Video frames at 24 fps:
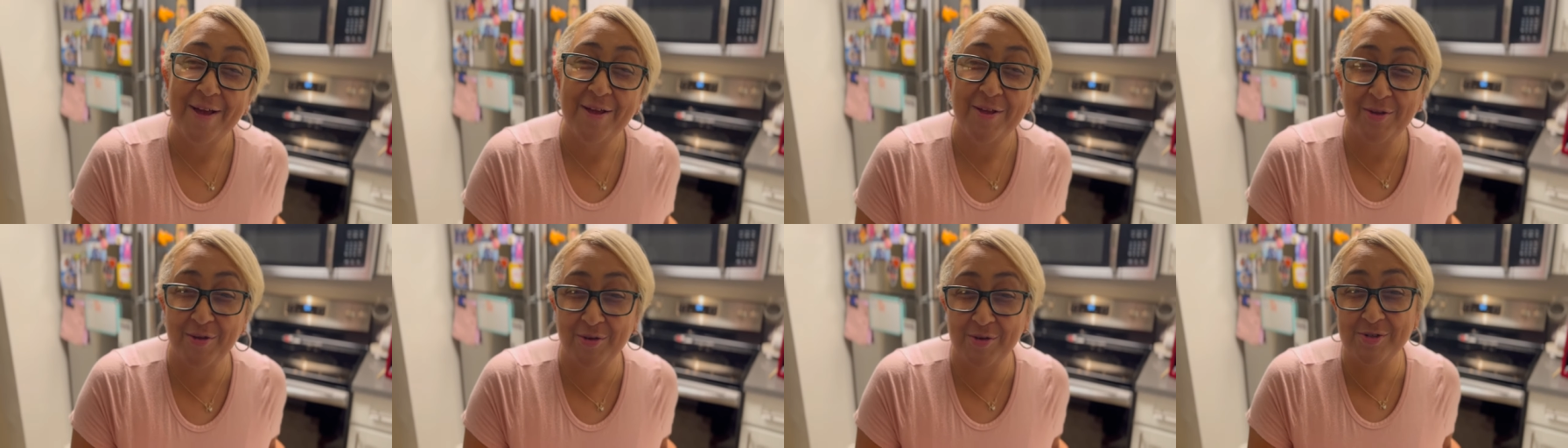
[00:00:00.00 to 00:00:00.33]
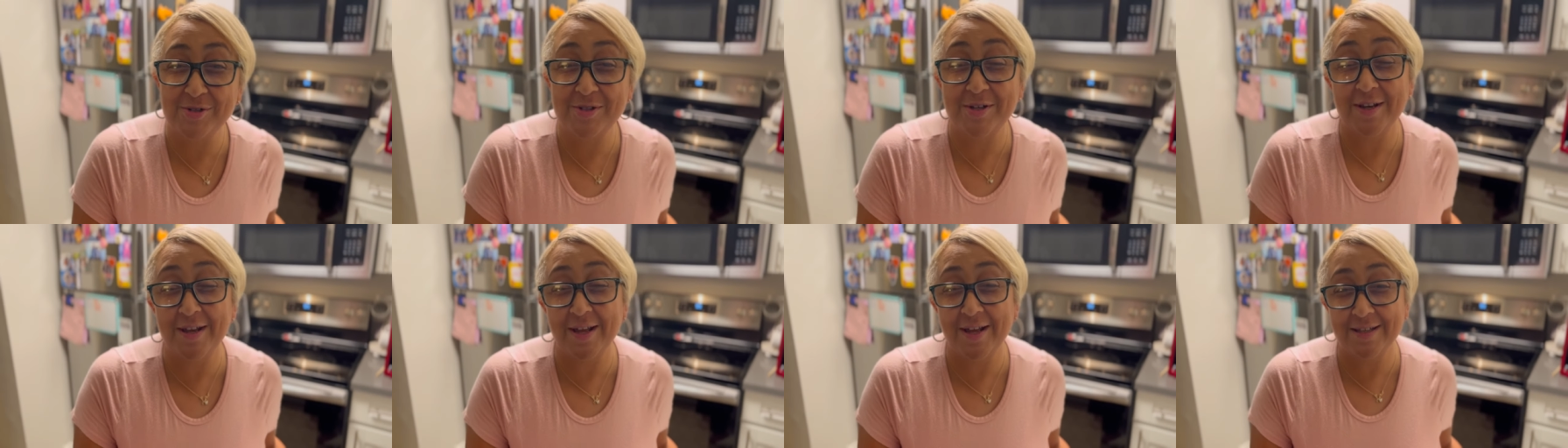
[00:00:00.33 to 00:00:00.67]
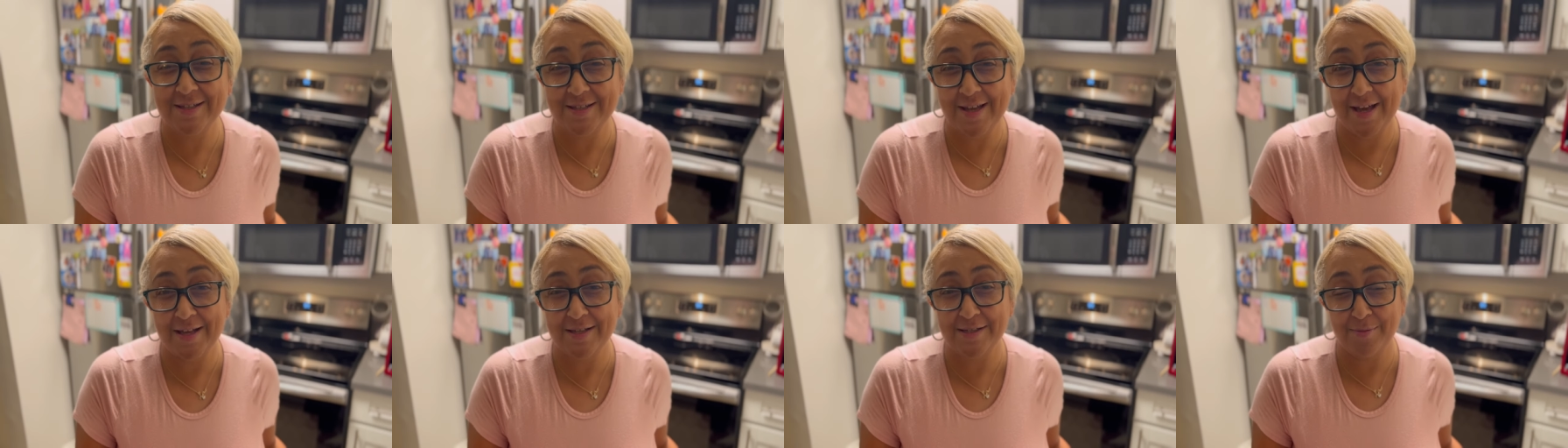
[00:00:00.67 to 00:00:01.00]
Usually it
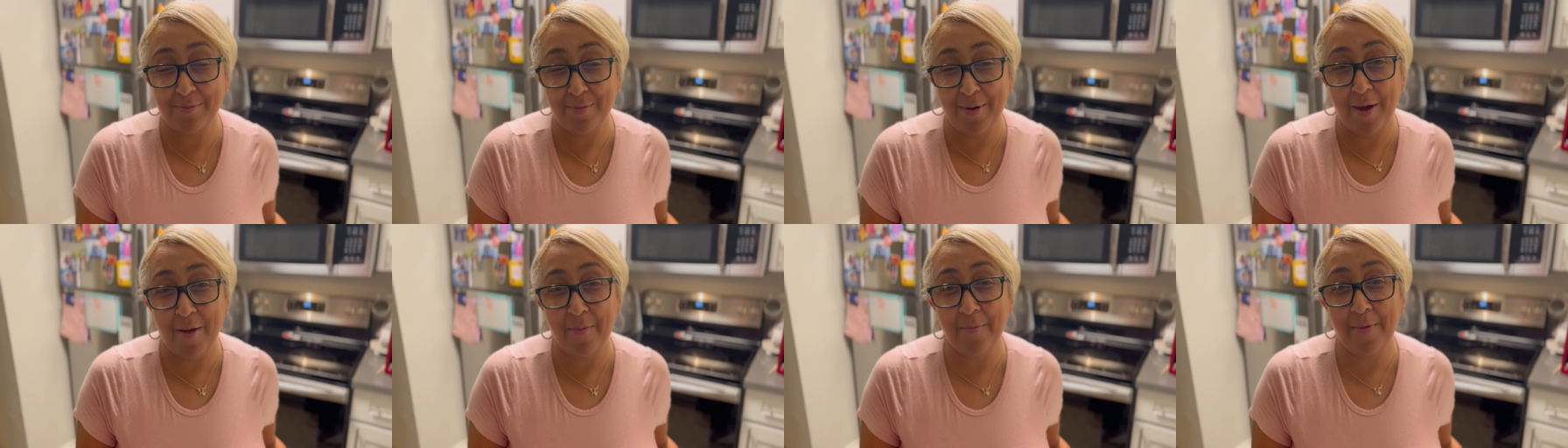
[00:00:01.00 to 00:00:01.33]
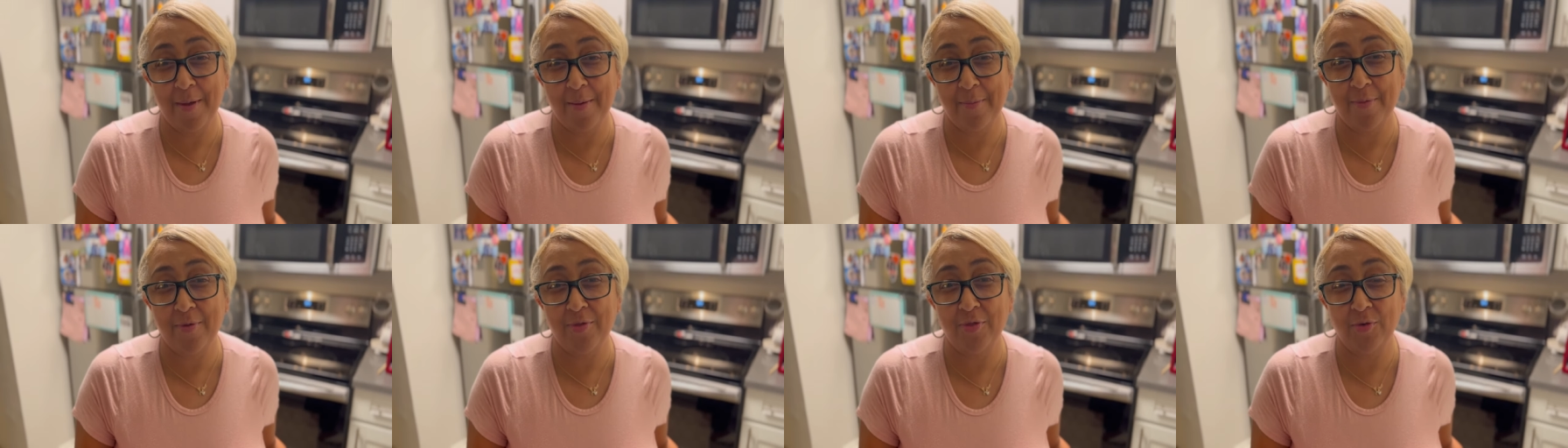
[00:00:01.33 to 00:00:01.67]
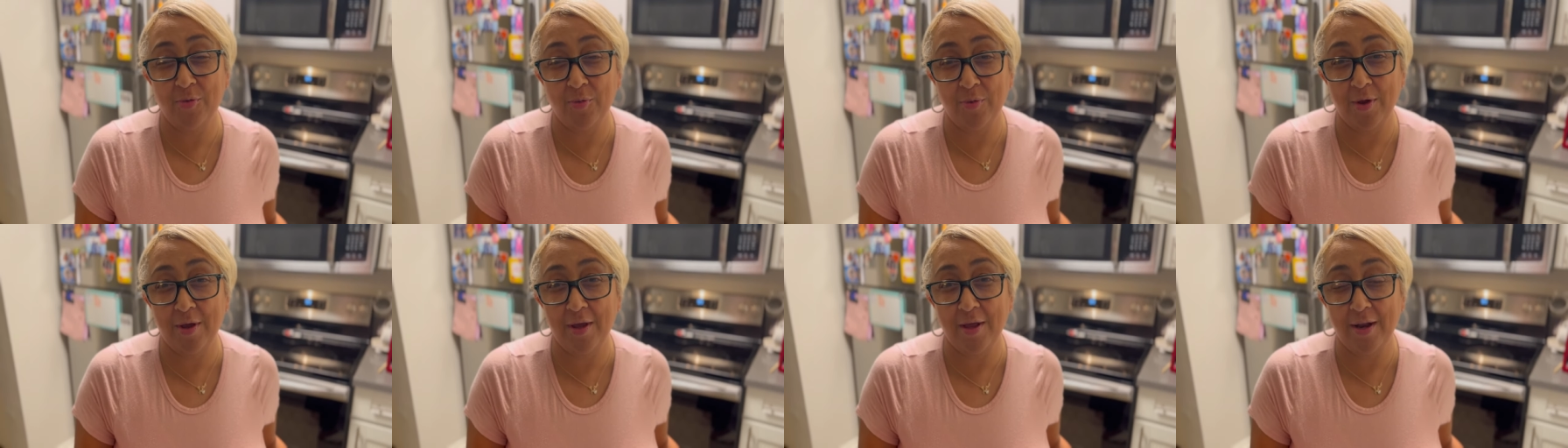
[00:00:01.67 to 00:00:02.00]
takes about maybe
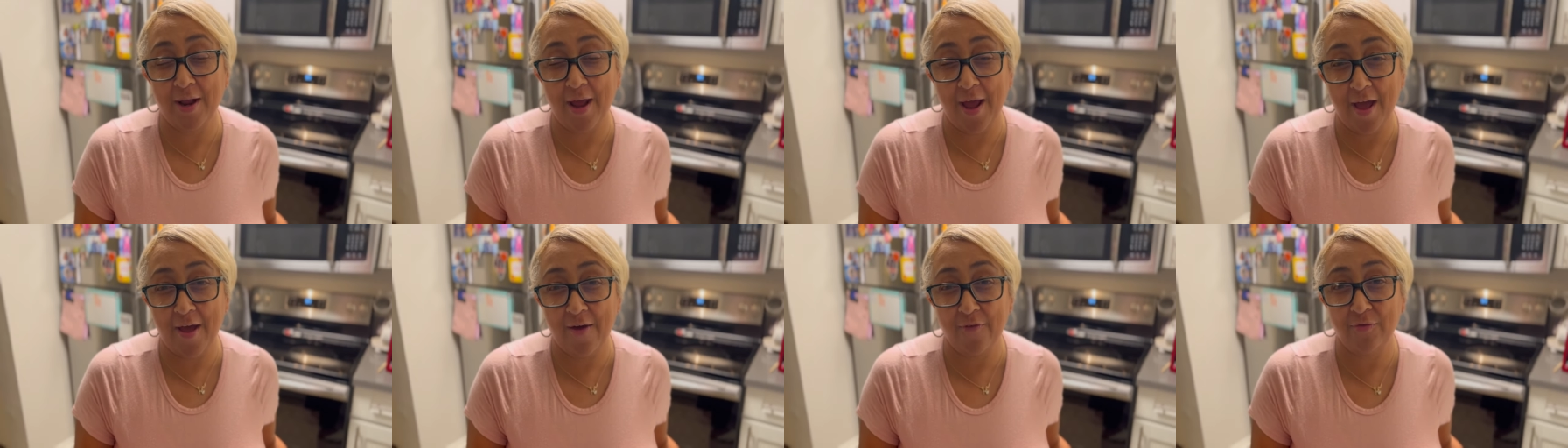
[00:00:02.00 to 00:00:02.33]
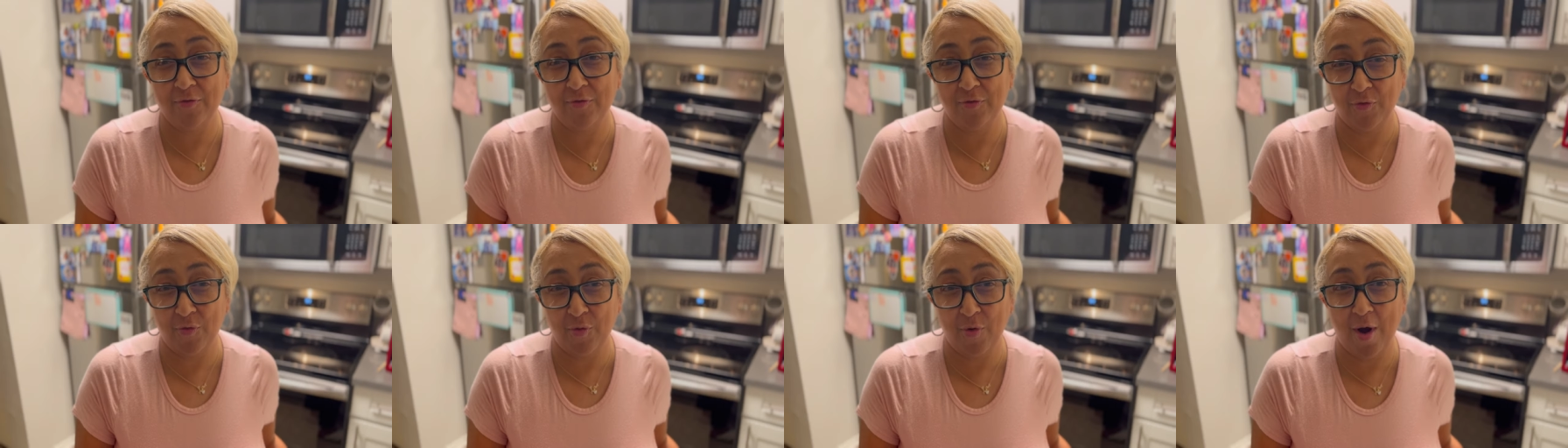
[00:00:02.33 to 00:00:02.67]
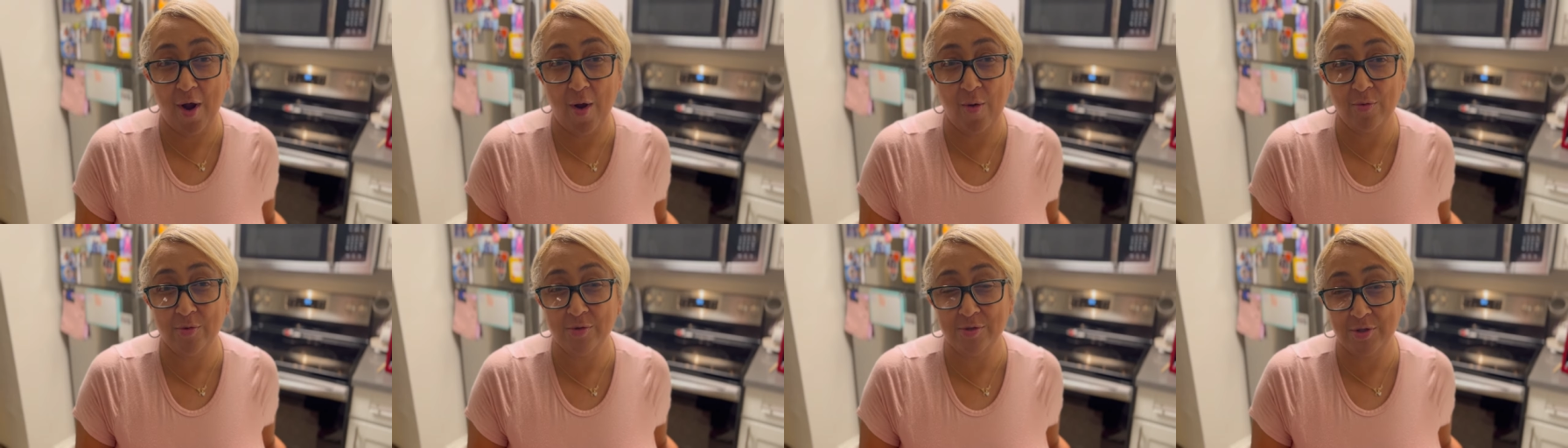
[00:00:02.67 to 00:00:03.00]
three and a half to four
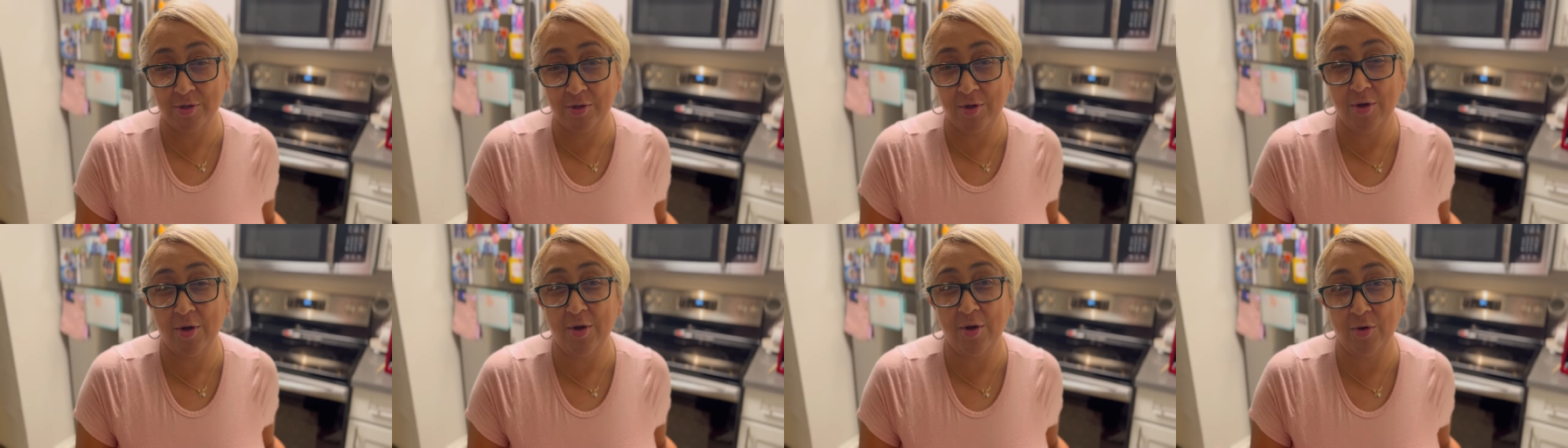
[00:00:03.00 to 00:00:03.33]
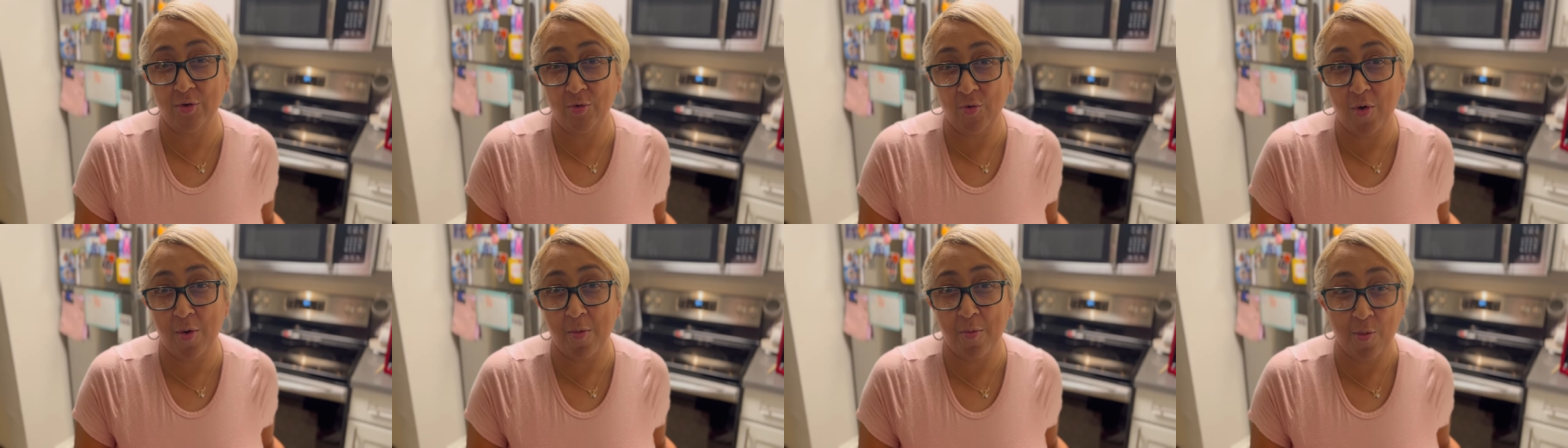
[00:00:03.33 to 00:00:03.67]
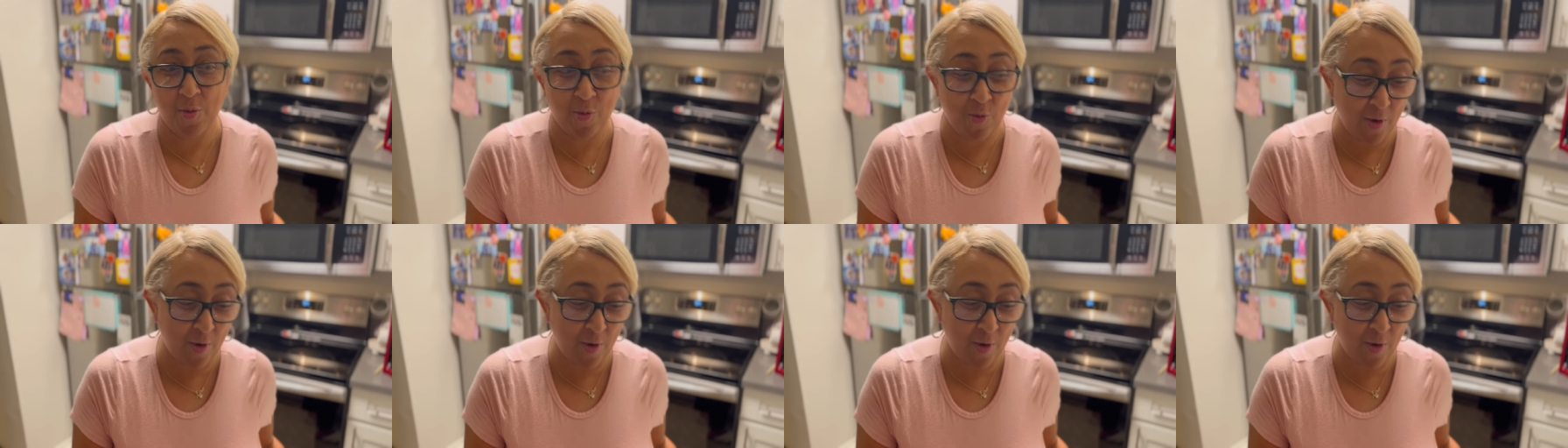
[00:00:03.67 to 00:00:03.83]
hours to cook a normal